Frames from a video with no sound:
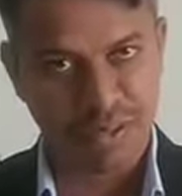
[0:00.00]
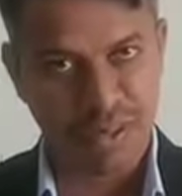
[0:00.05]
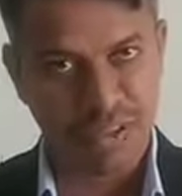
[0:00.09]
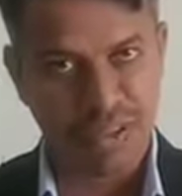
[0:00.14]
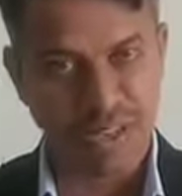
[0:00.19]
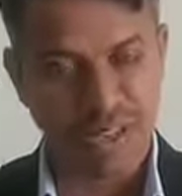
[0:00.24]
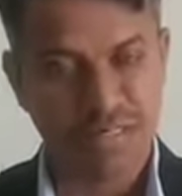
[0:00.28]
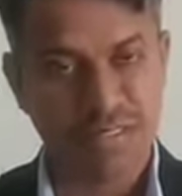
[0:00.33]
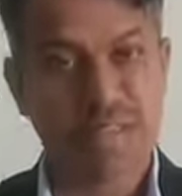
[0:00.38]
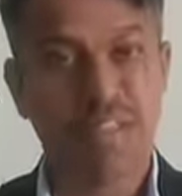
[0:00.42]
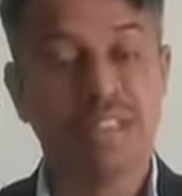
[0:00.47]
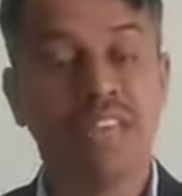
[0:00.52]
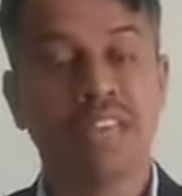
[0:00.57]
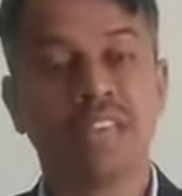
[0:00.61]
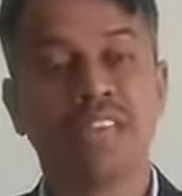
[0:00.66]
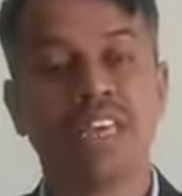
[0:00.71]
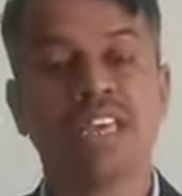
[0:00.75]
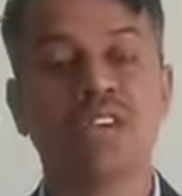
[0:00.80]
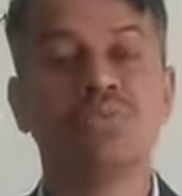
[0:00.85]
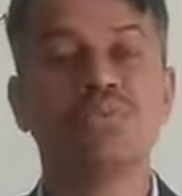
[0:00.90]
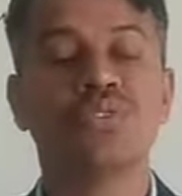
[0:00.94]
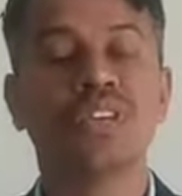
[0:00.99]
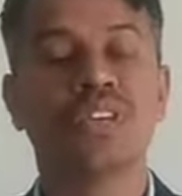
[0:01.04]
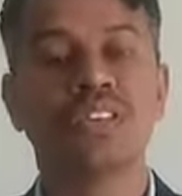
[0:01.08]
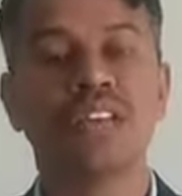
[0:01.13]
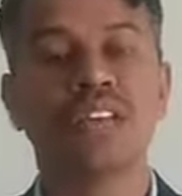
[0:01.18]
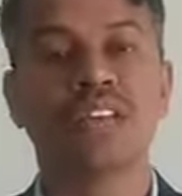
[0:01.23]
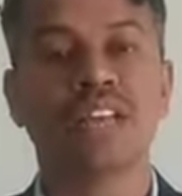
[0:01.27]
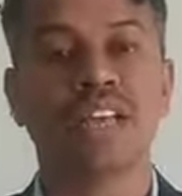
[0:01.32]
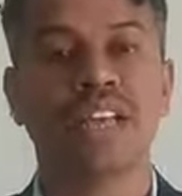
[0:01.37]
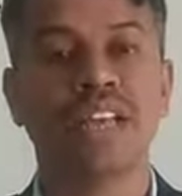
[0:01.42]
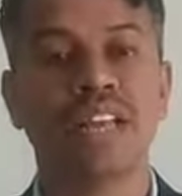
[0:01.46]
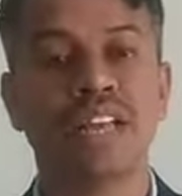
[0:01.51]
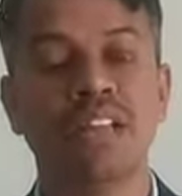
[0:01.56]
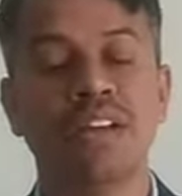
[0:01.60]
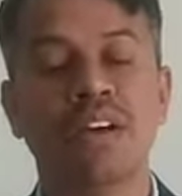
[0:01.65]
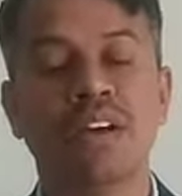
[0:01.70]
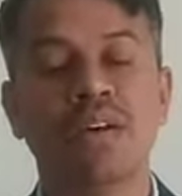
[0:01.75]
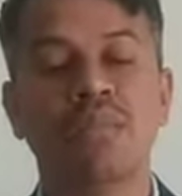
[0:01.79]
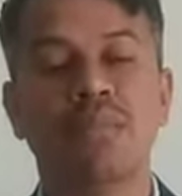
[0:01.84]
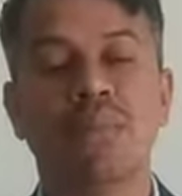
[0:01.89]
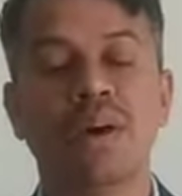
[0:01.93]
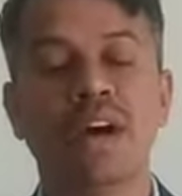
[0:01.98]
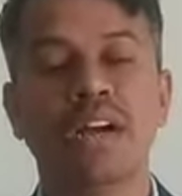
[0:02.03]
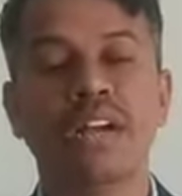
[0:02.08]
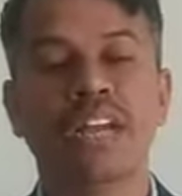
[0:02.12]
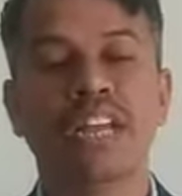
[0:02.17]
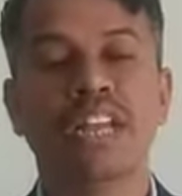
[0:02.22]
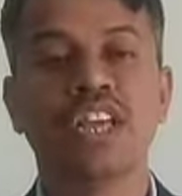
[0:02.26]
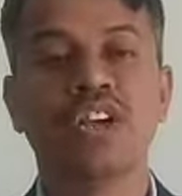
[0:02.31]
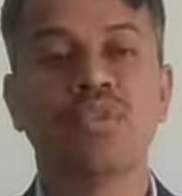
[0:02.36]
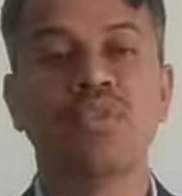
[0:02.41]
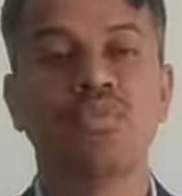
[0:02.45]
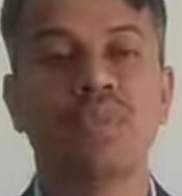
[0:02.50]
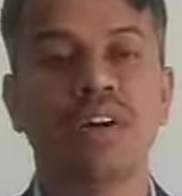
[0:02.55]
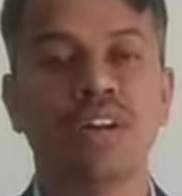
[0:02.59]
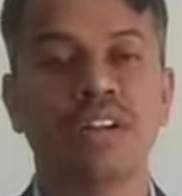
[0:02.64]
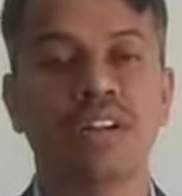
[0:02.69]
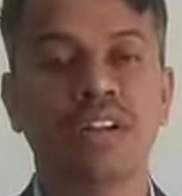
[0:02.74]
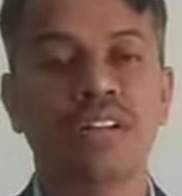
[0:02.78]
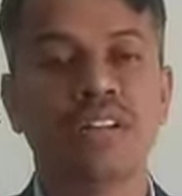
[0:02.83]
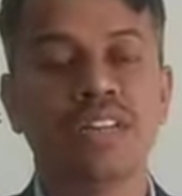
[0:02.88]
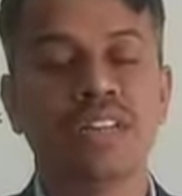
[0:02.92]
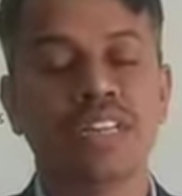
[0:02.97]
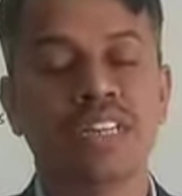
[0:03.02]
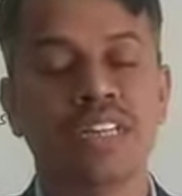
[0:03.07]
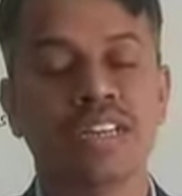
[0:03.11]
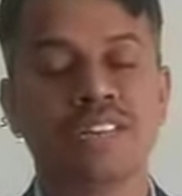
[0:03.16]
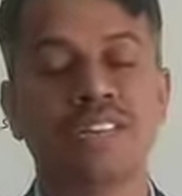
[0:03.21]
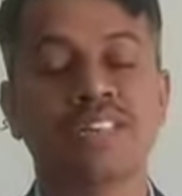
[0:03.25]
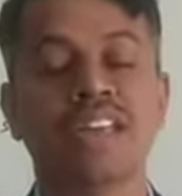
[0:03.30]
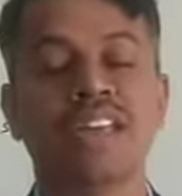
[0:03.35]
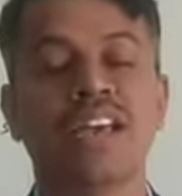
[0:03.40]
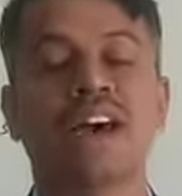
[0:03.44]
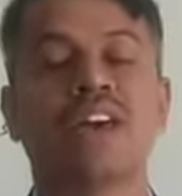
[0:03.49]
Yes, they using the tail, but in human, yes, they